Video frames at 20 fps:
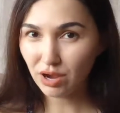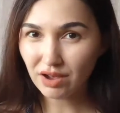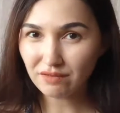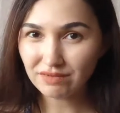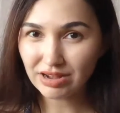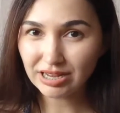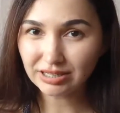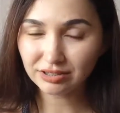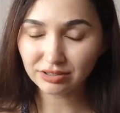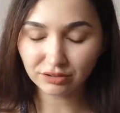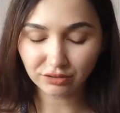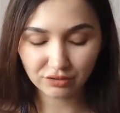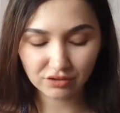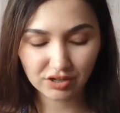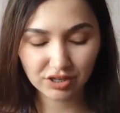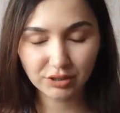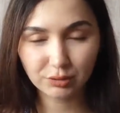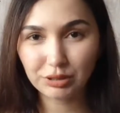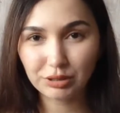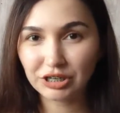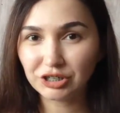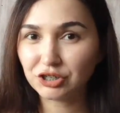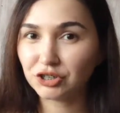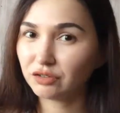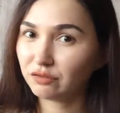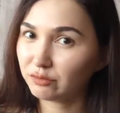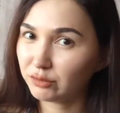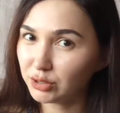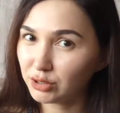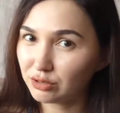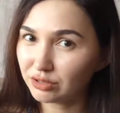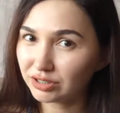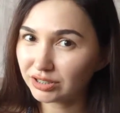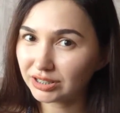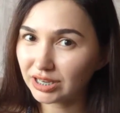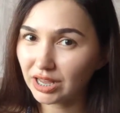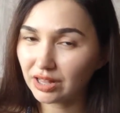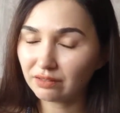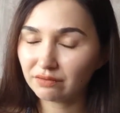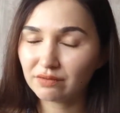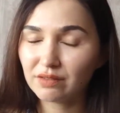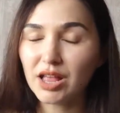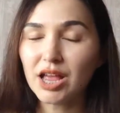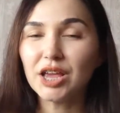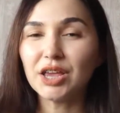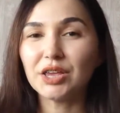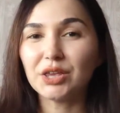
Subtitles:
have answered this question for yourself,